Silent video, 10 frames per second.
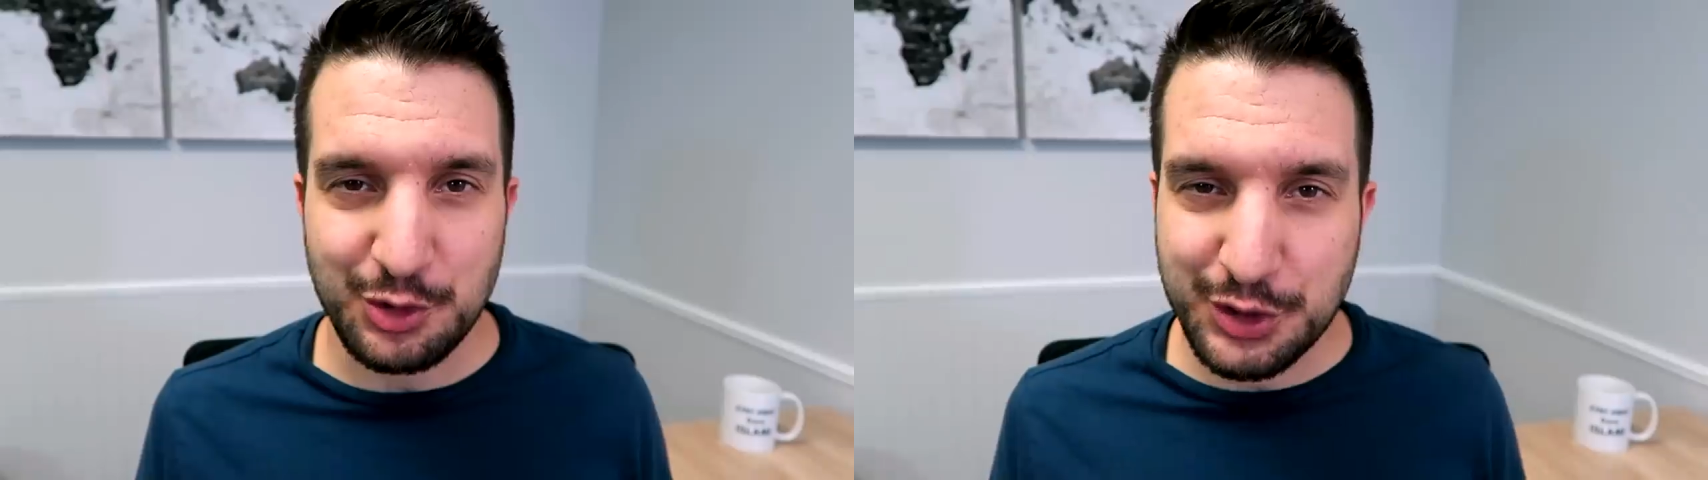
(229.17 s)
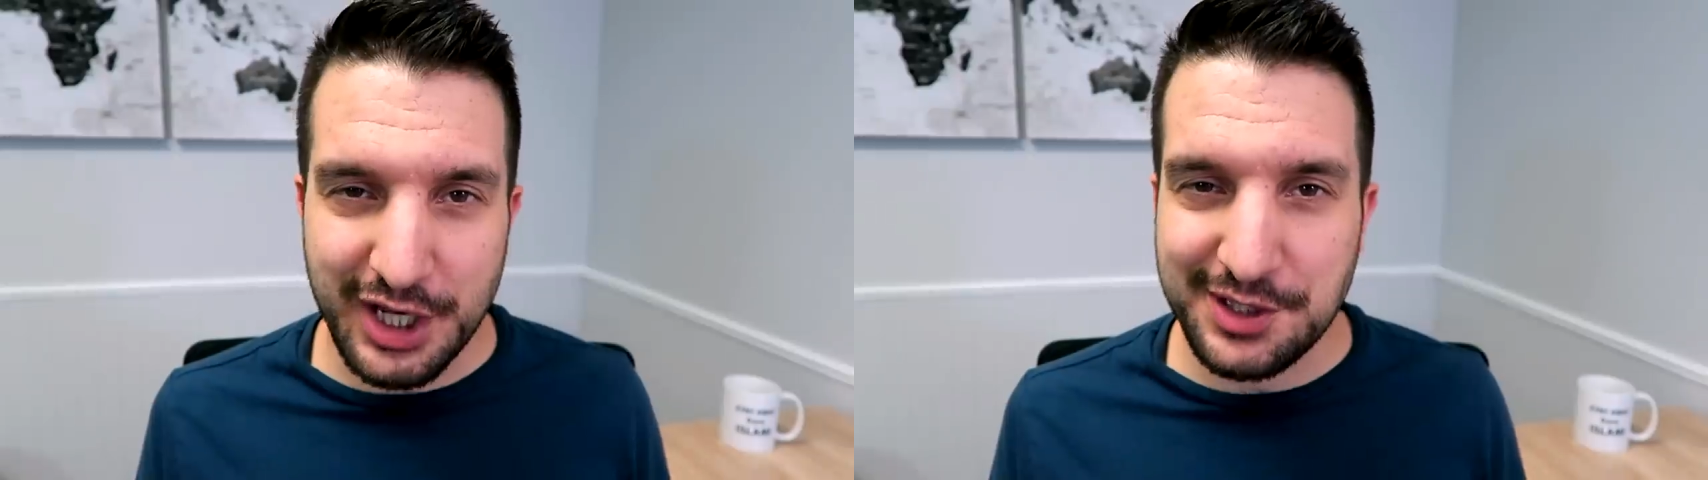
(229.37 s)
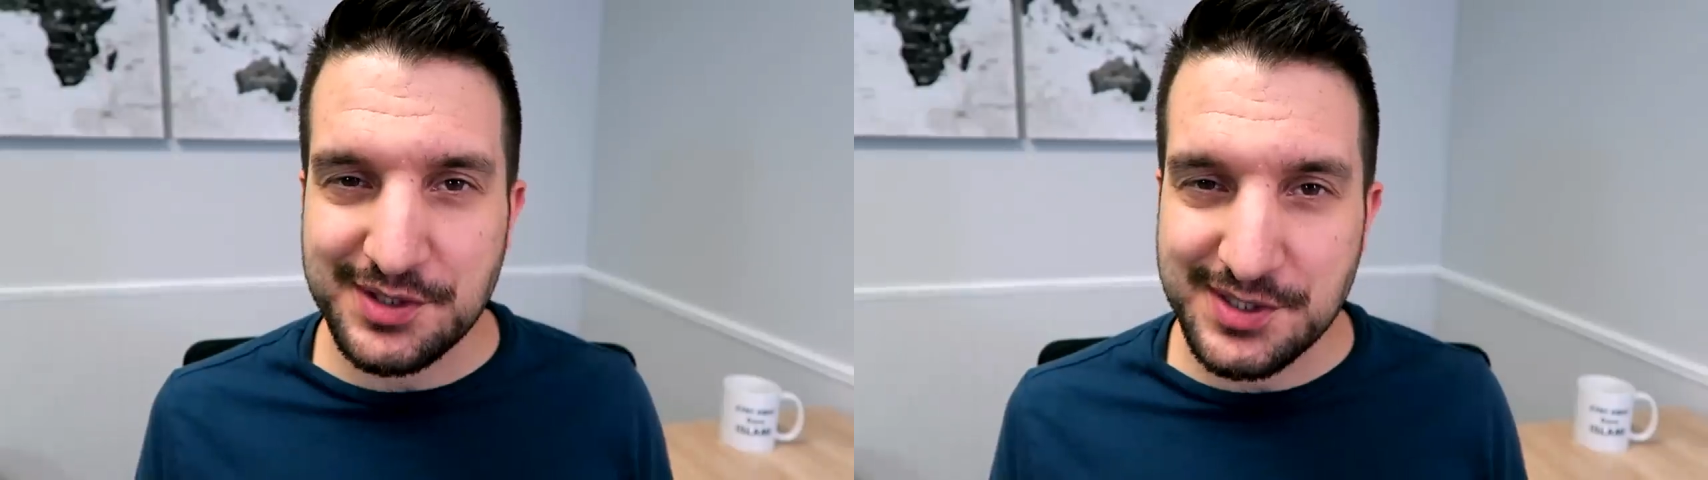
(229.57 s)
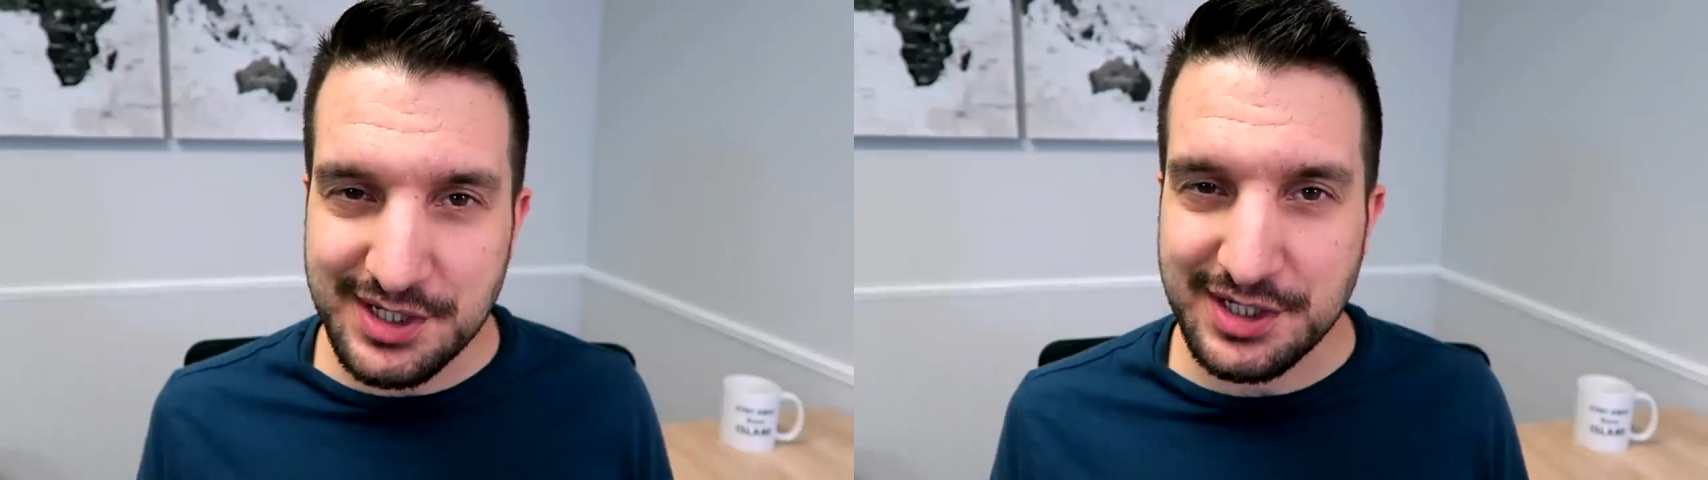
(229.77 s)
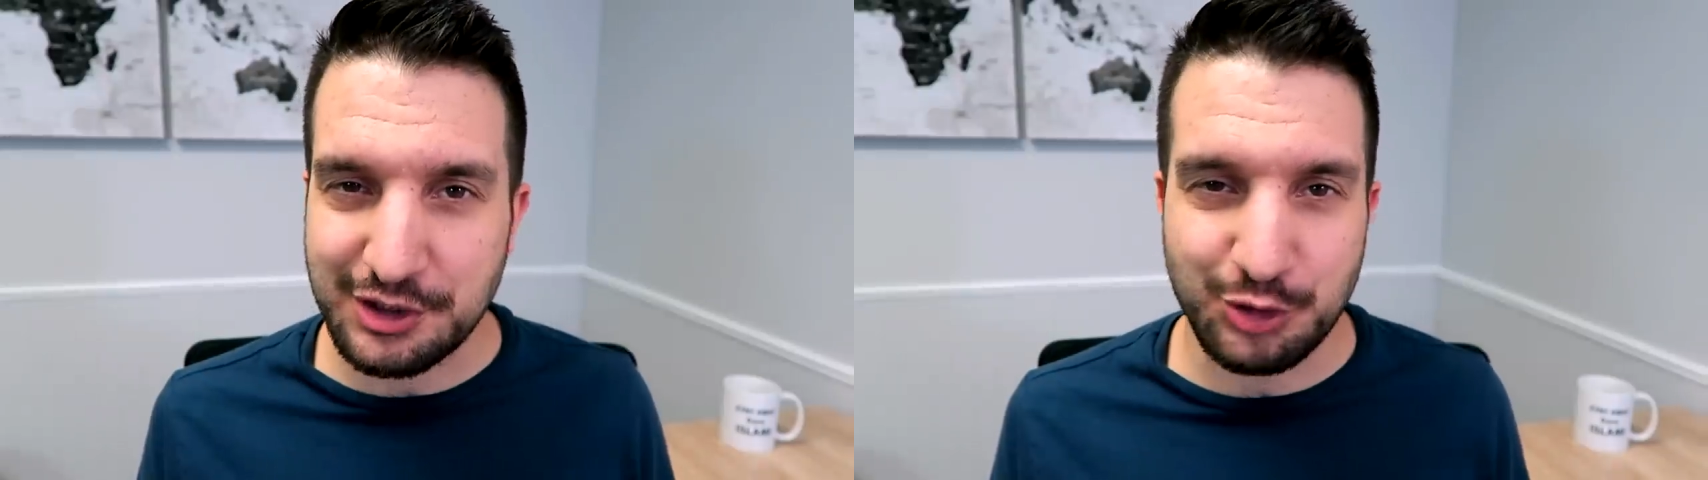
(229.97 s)
You can't
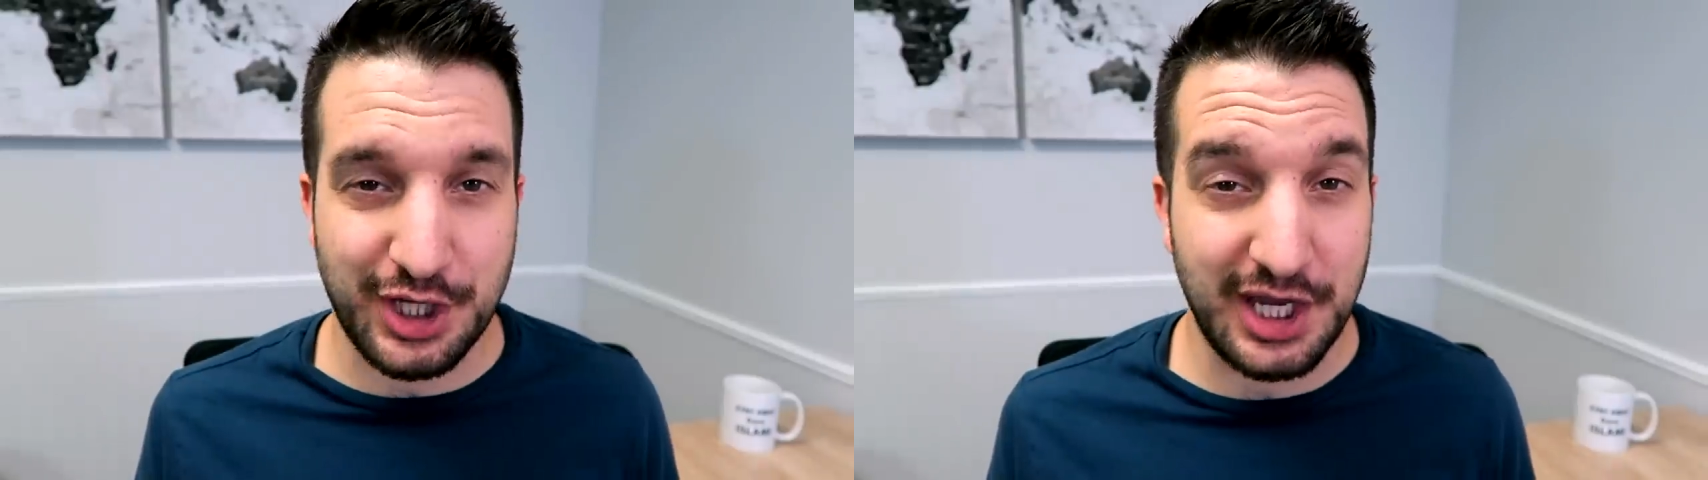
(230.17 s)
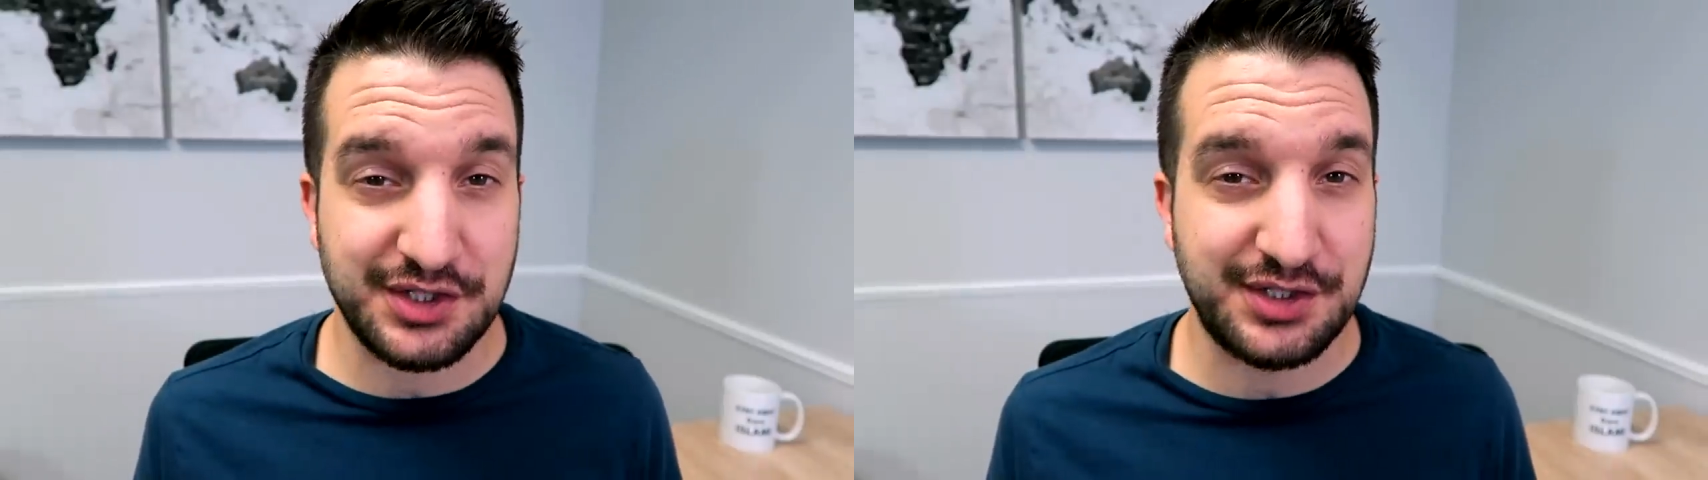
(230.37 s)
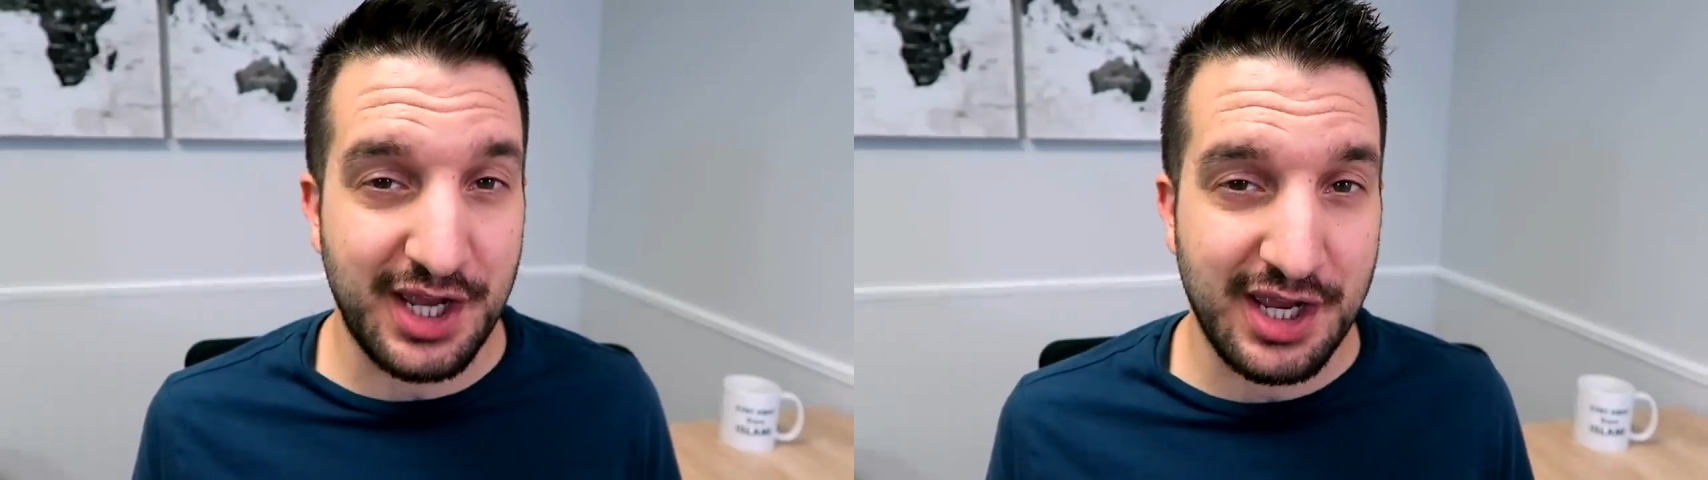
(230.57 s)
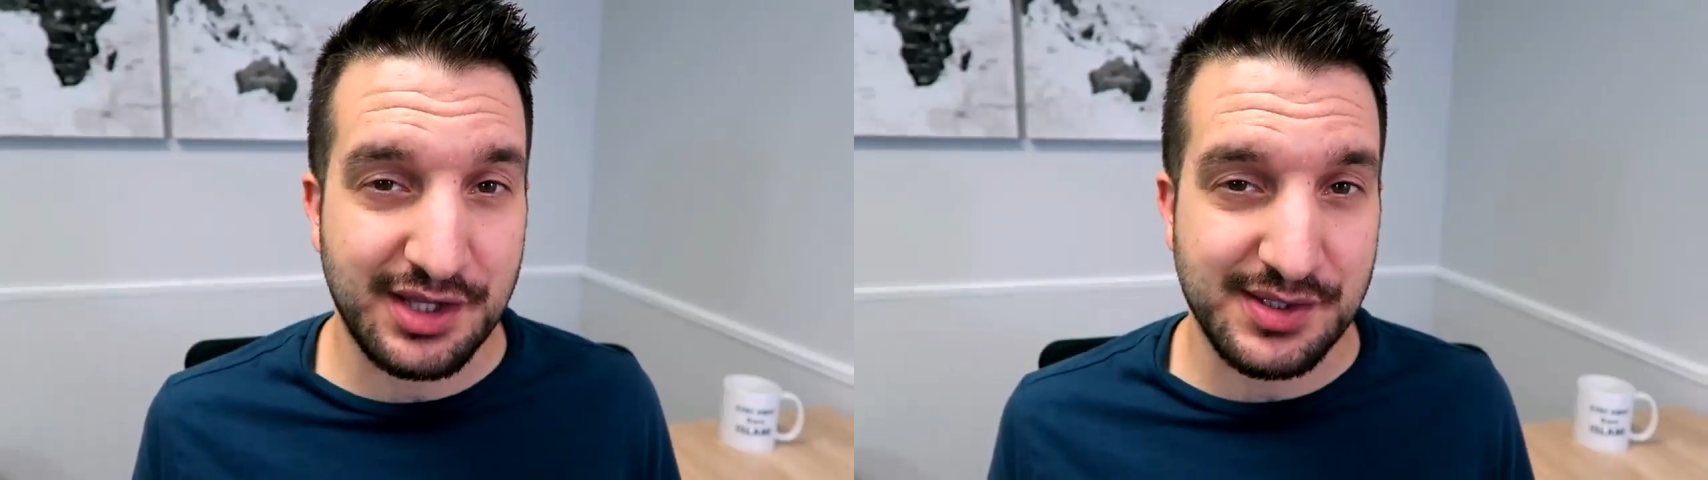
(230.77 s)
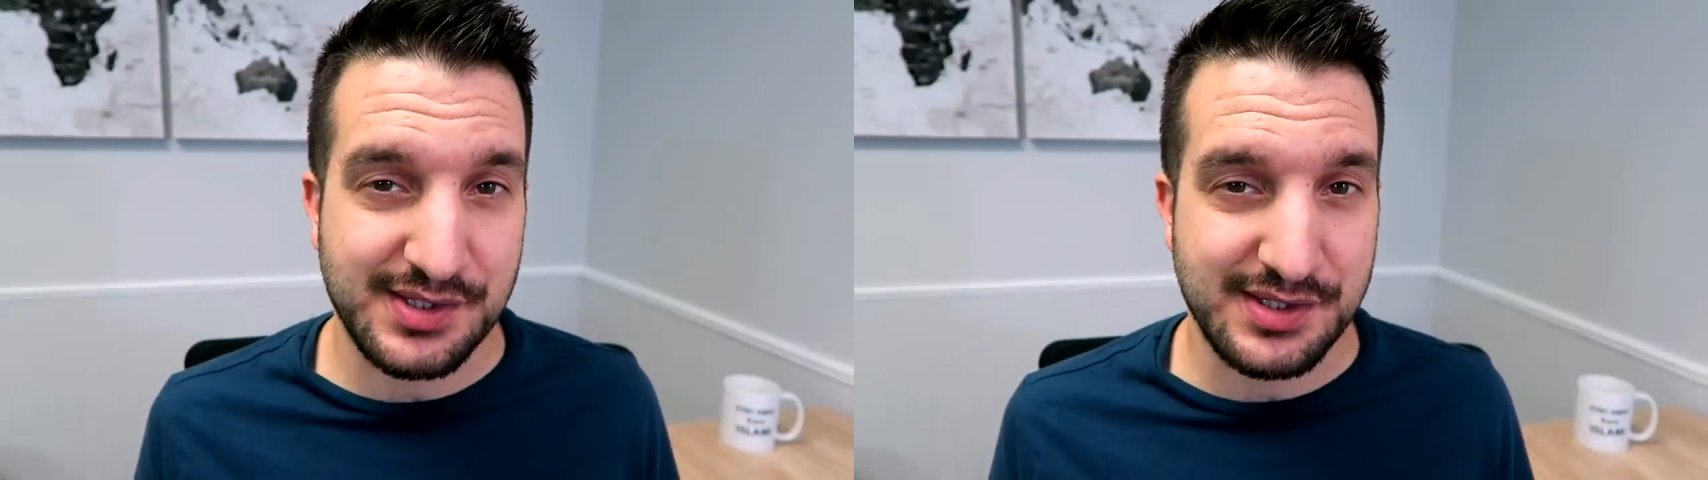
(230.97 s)
sing, you can't
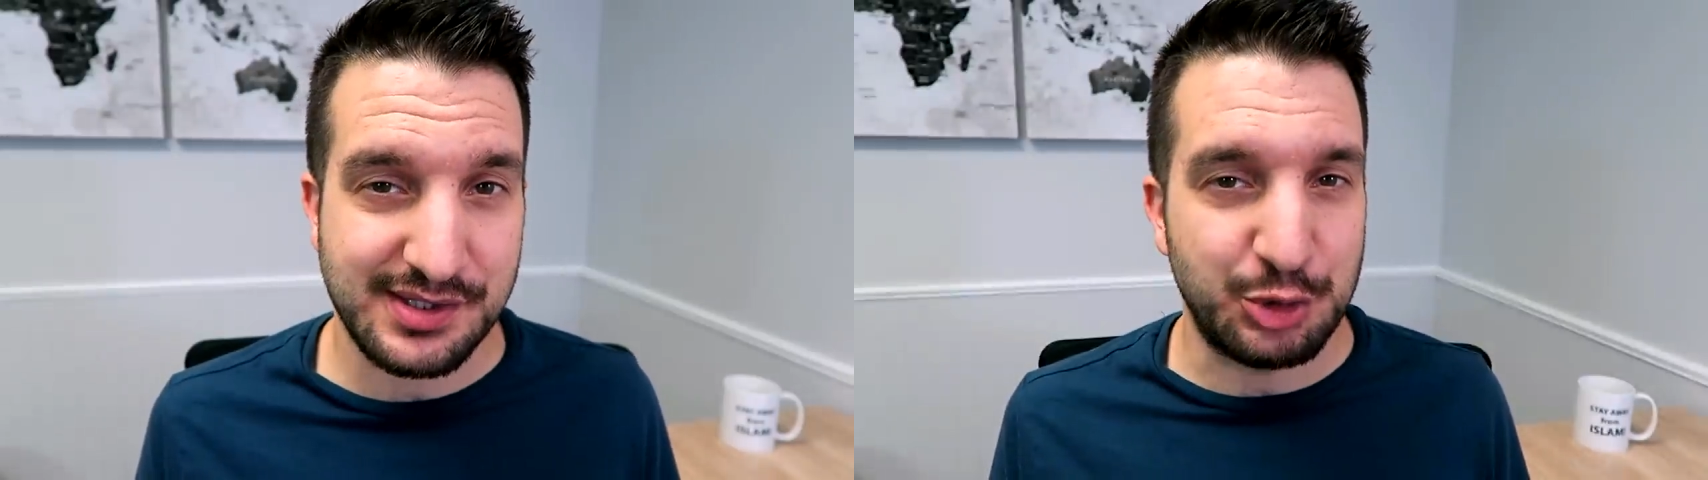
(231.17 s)
dance,